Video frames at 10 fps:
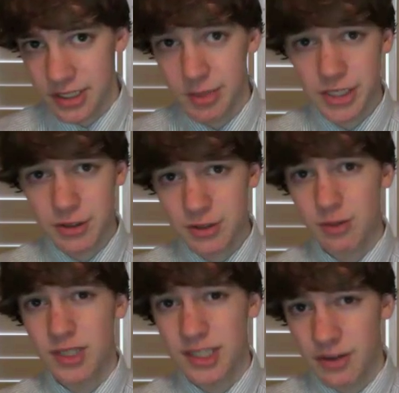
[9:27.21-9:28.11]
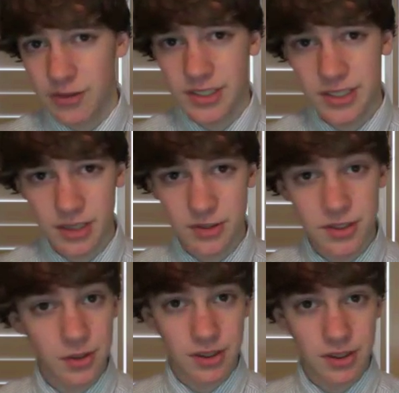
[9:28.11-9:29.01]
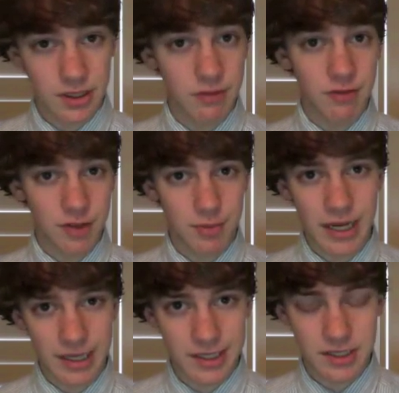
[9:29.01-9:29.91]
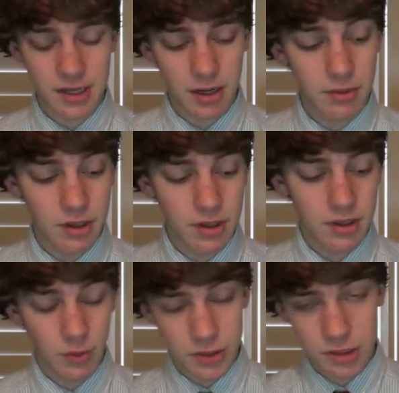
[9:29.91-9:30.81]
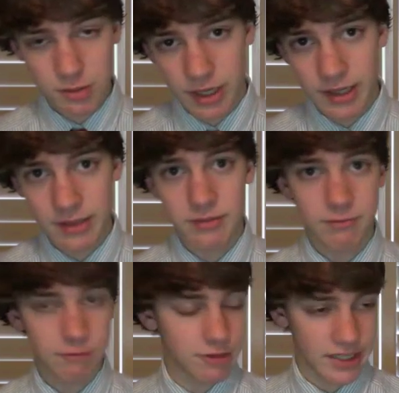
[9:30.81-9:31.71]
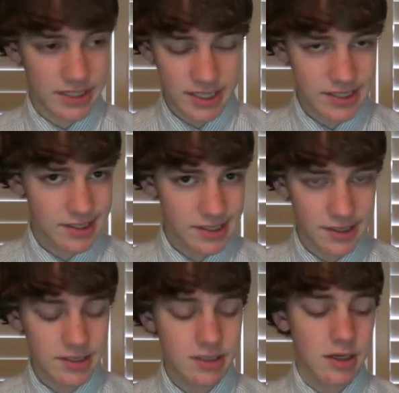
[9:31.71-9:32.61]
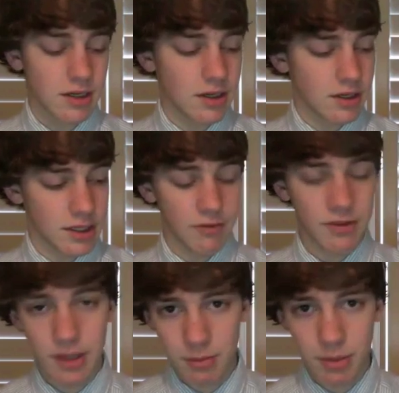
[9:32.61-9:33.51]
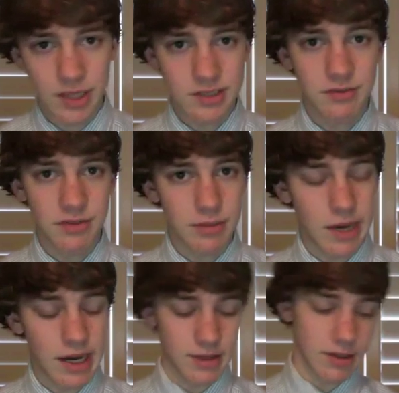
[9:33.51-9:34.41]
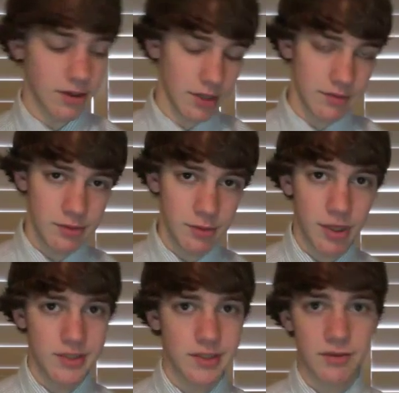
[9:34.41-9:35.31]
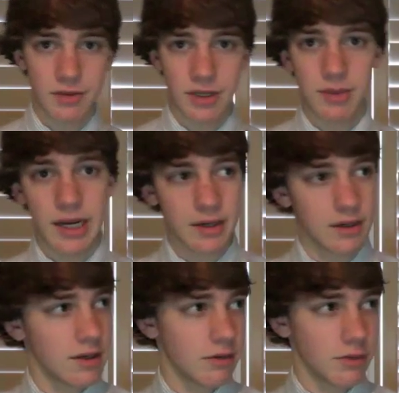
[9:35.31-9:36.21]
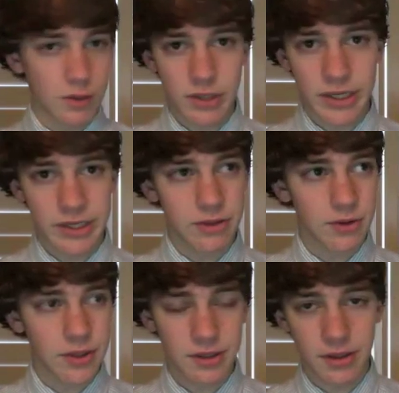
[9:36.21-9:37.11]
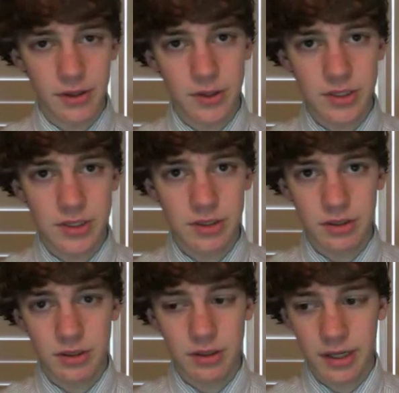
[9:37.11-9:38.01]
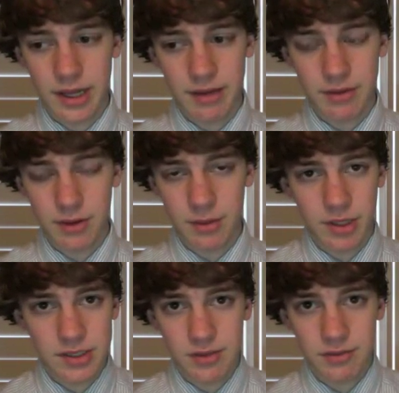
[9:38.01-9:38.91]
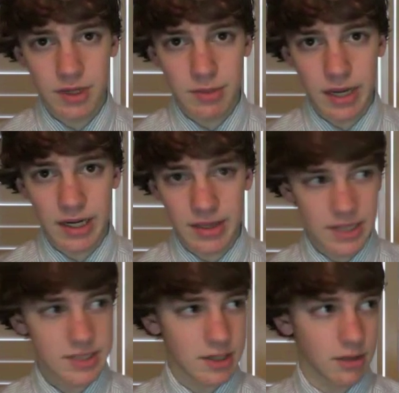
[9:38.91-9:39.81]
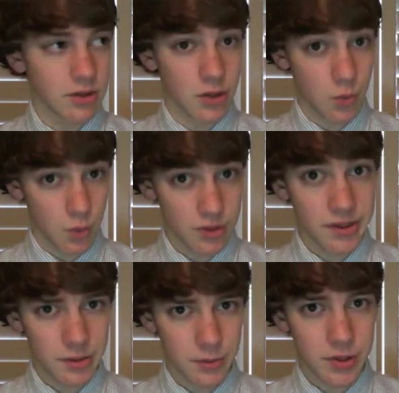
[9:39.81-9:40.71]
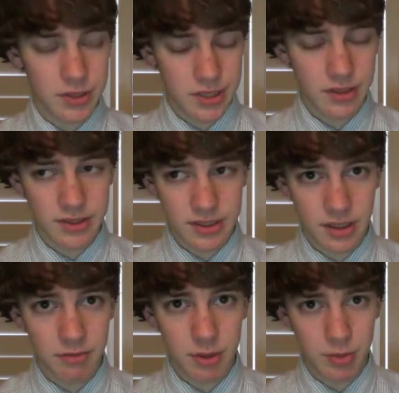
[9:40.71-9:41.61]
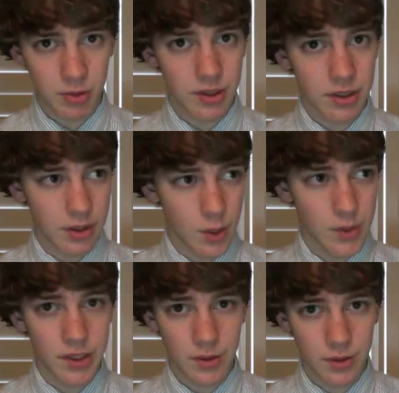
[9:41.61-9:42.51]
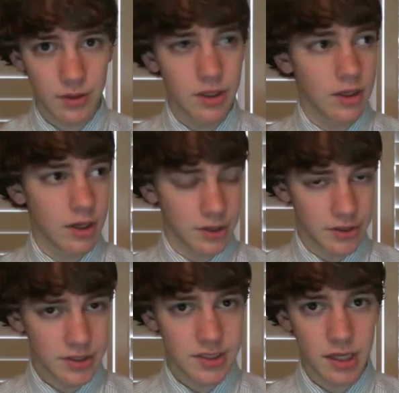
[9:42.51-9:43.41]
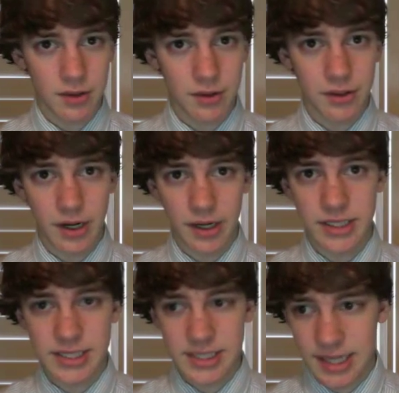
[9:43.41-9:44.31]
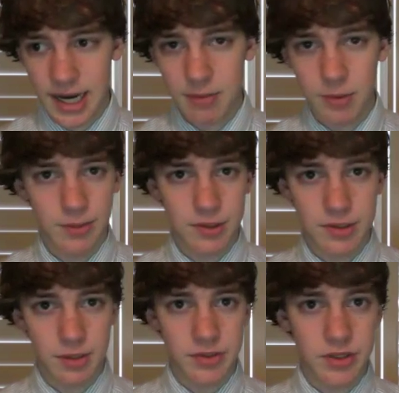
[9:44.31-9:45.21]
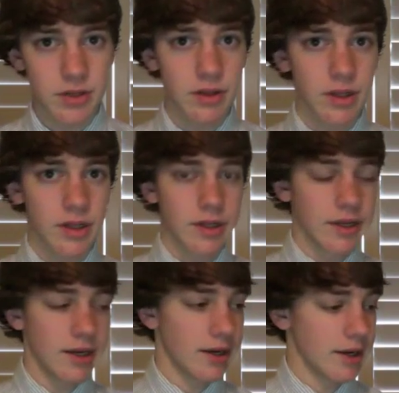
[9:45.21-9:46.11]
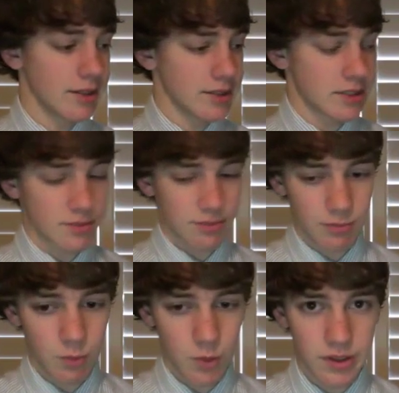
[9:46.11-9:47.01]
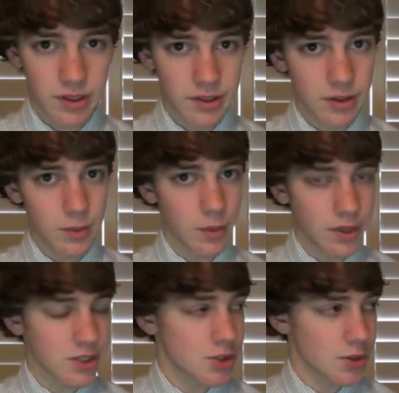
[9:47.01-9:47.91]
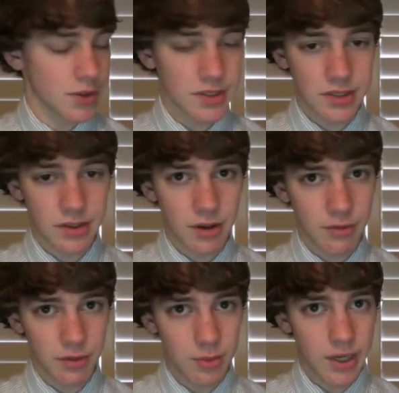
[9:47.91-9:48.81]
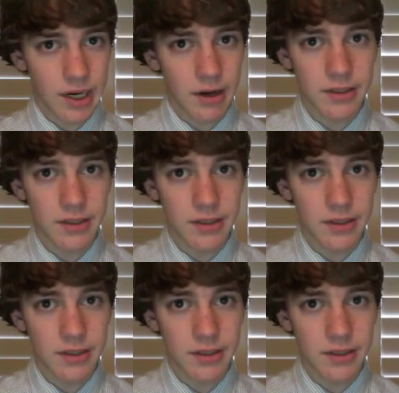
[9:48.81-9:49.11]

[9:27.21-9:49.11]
Make sure it's from a different seller so you can give feedback each time. Once you buy it for like 60 cents, give them positive feedback, they'll give you positive feedback. If you do like 30 of those, you're going to have 30 positive feedback, and that's going to look really good when you're selling stuff. People are going to know that you're a good seller, you're not going to scam them or something. And it's really a good reassurance, you know, for the buyer.